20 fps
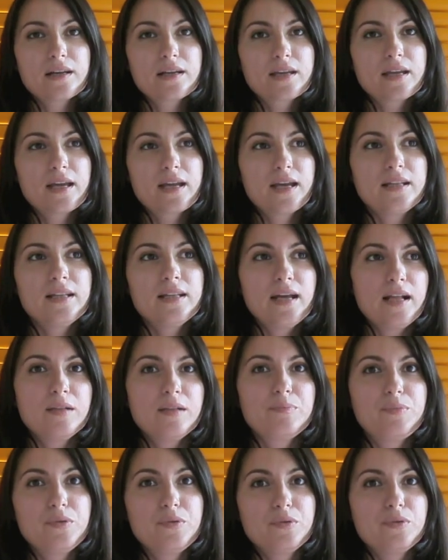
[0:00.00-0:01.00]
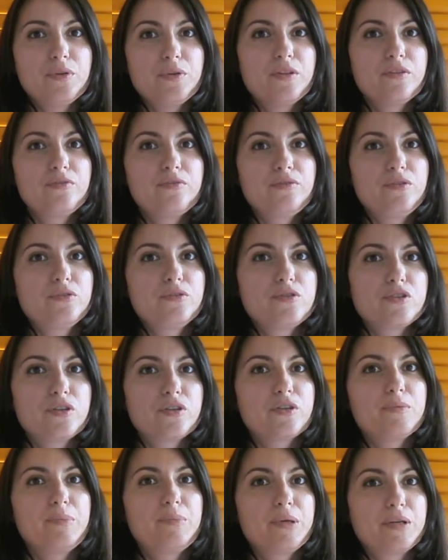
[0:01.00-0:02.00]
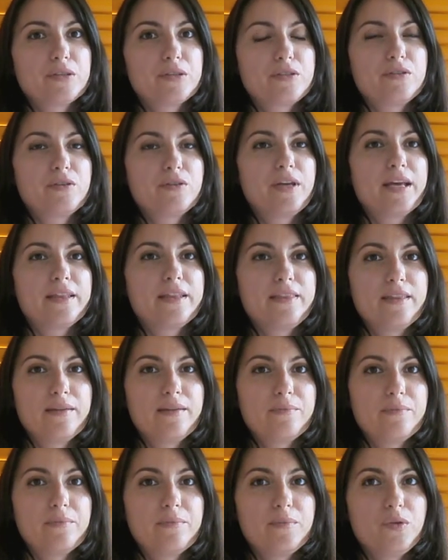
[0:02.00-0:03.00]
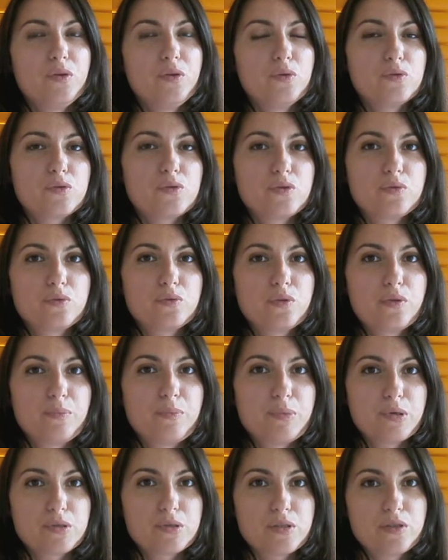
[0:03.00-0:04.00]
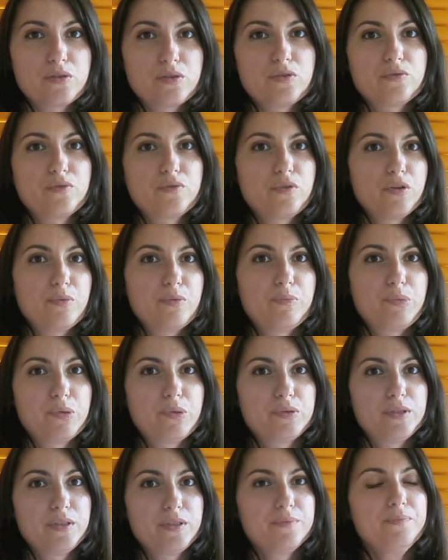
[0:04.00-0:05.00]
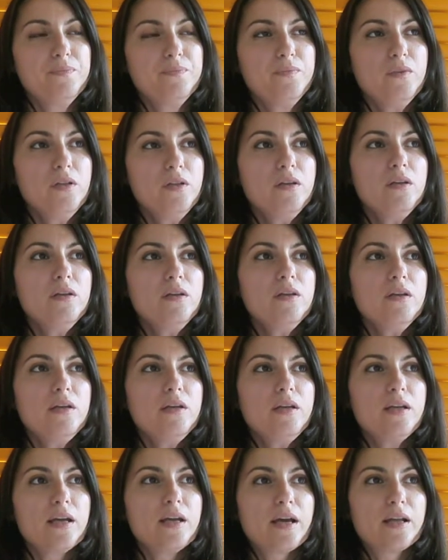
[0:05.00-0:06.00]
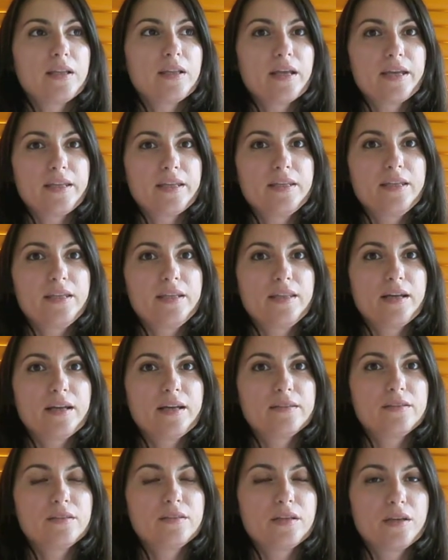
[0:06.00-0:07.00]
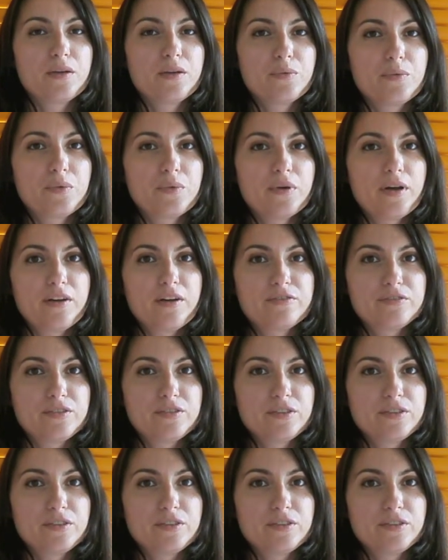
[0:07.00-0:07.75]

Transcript: can help you in the future, because you get them used to the process of going potty. And I did that after